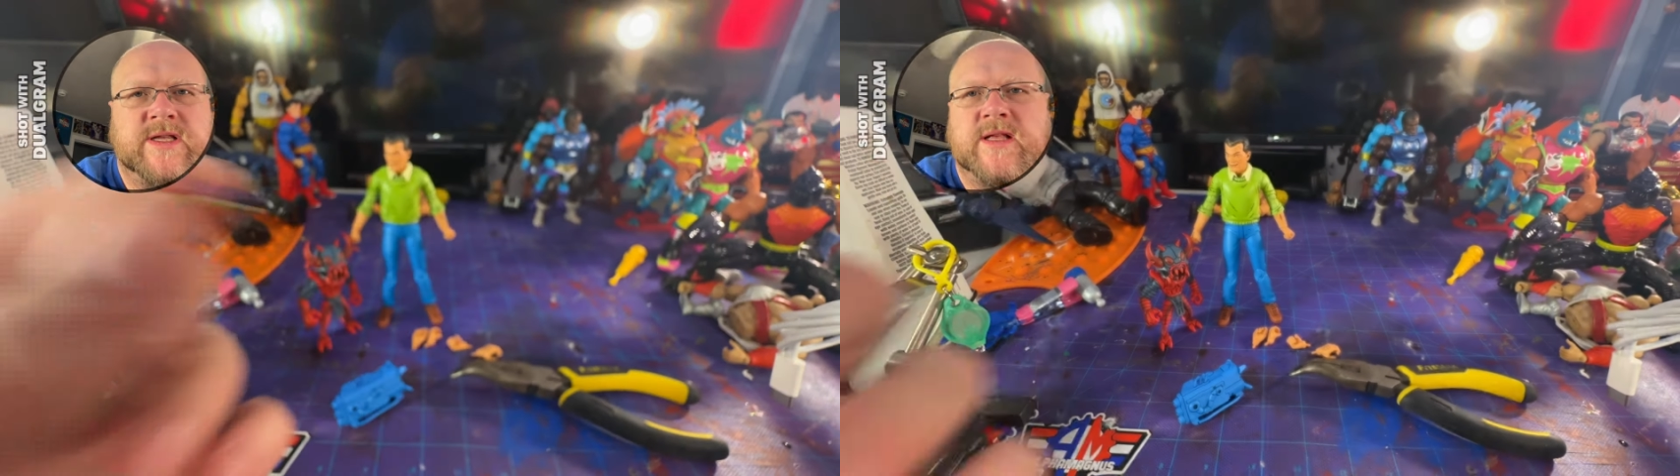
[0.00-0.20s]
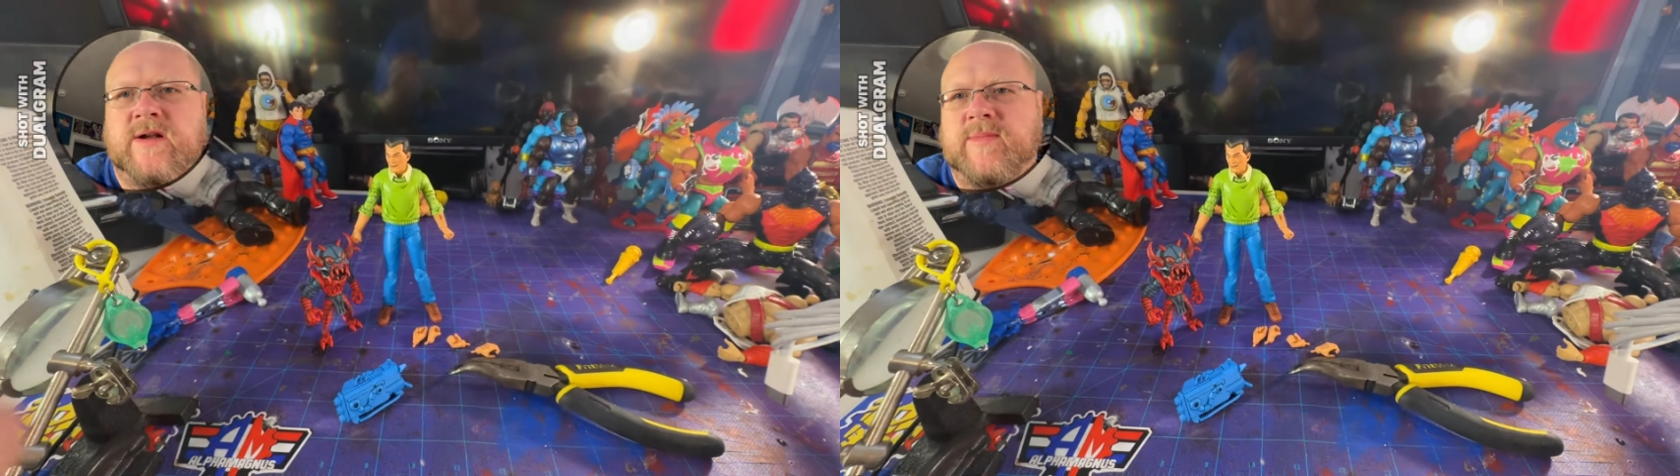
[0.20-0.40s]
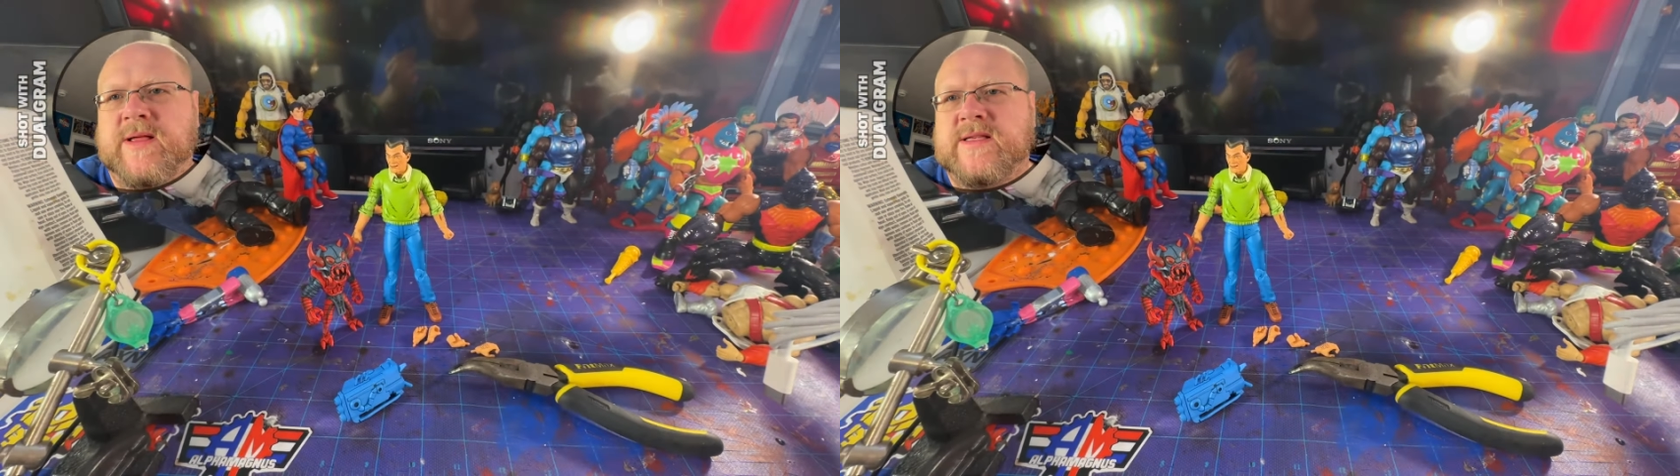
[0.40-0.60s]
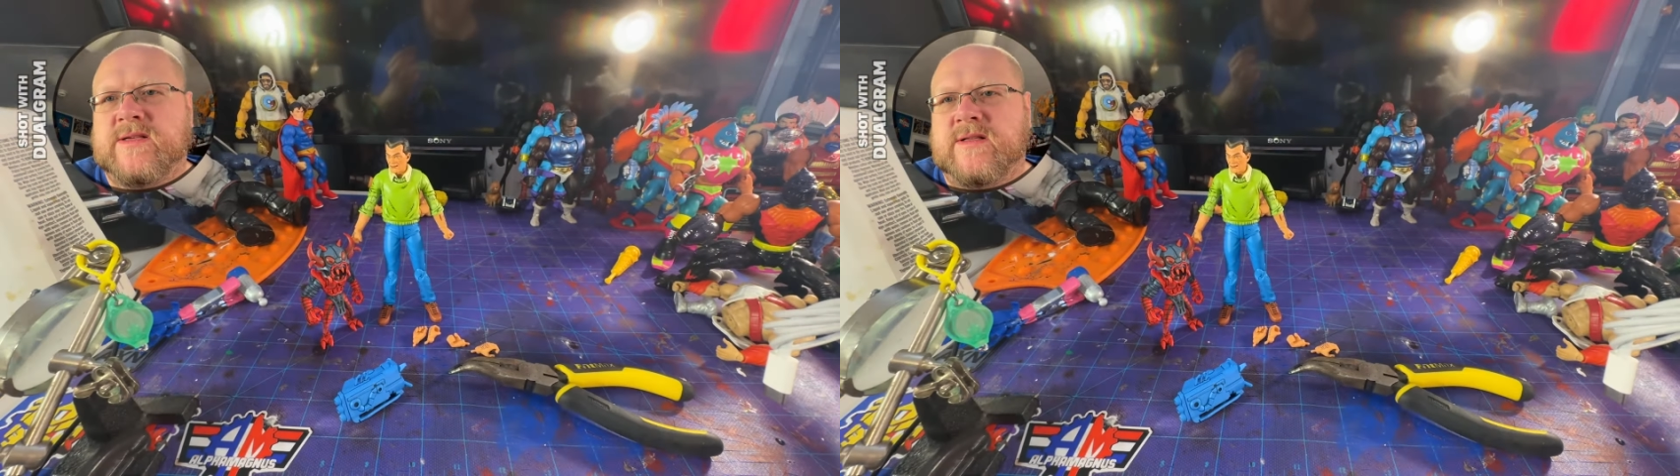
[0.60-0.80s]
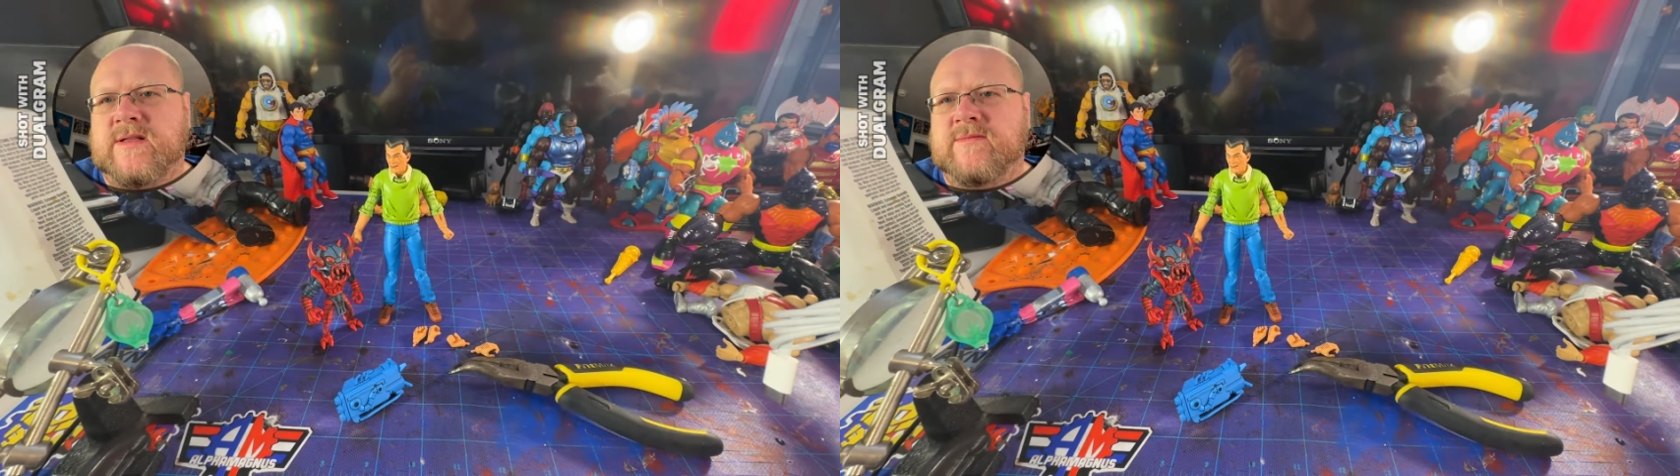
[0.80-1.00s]
a little
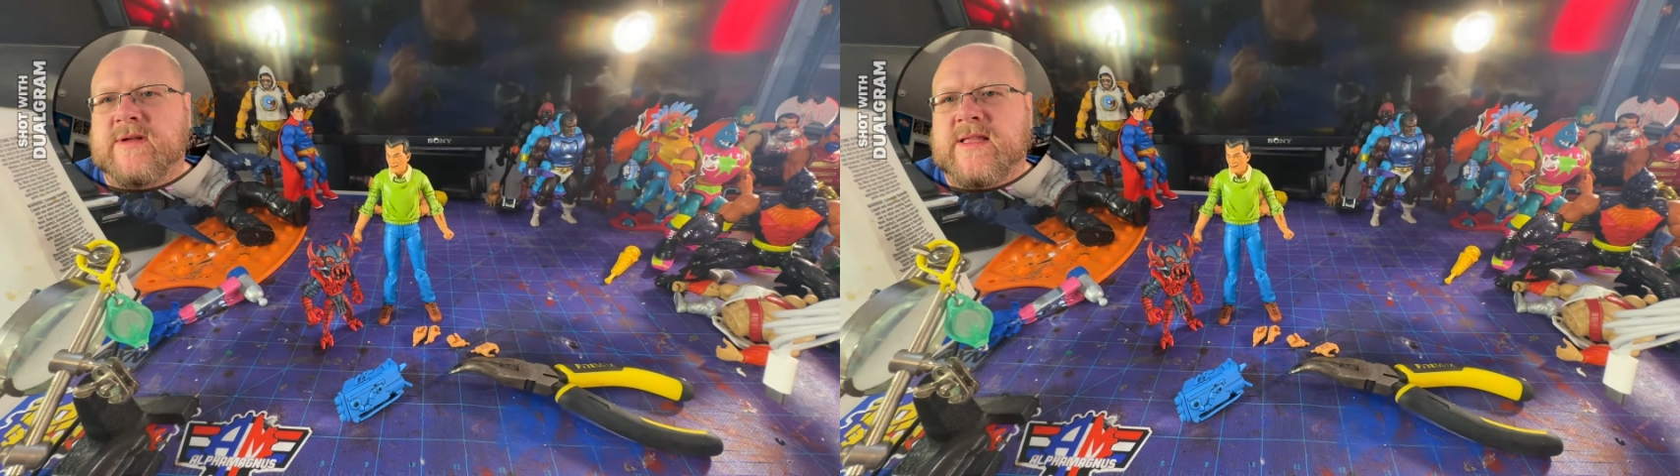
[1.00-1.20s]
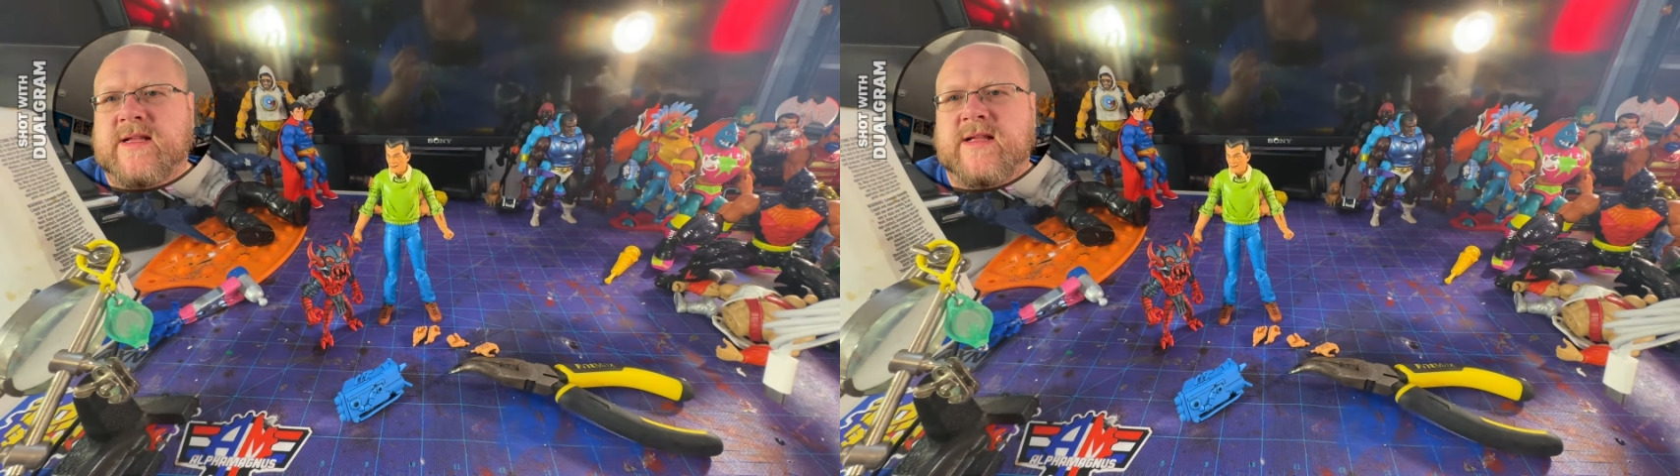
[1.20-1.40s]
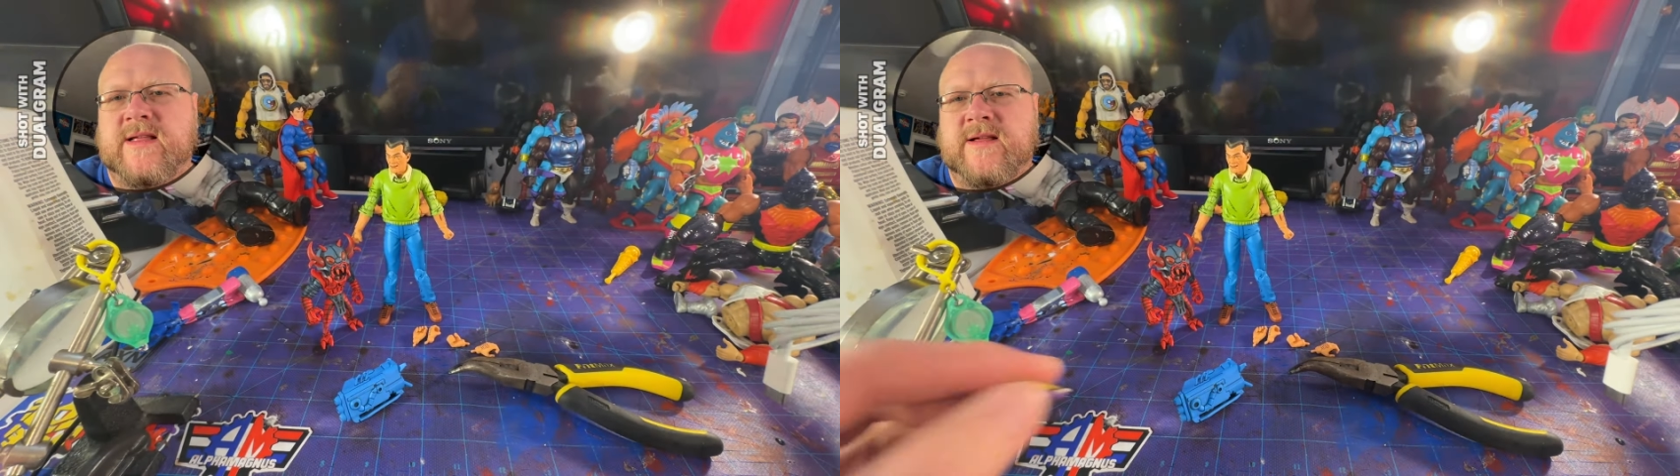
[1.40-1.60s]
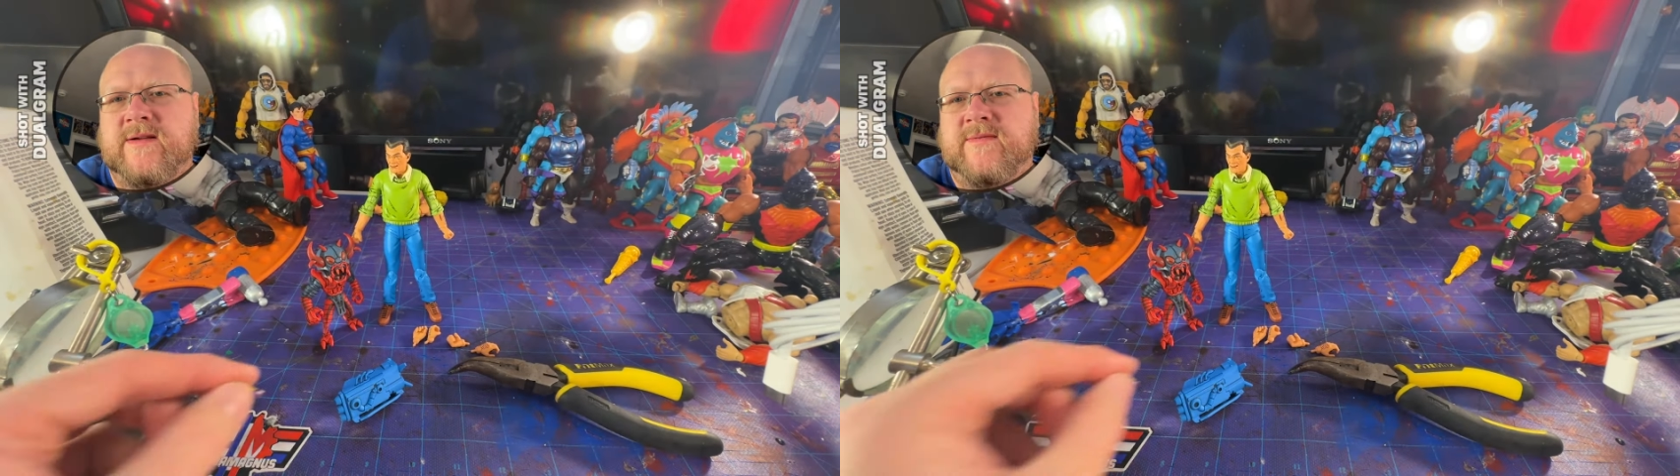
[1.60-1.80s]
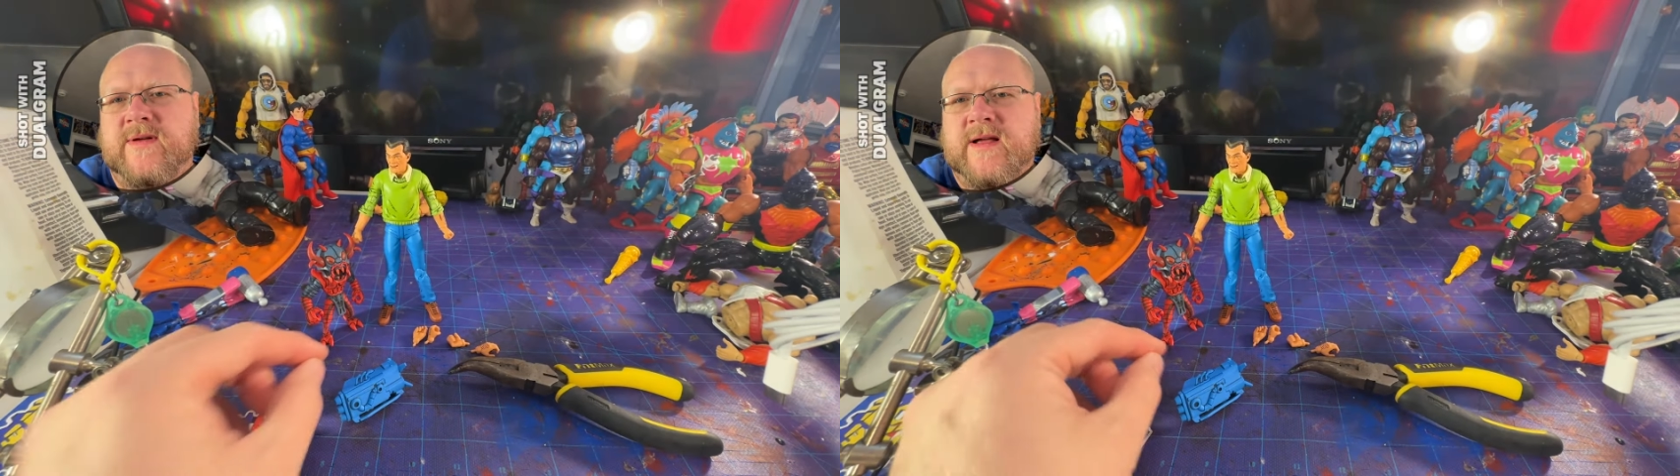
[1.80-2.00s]
pencil with a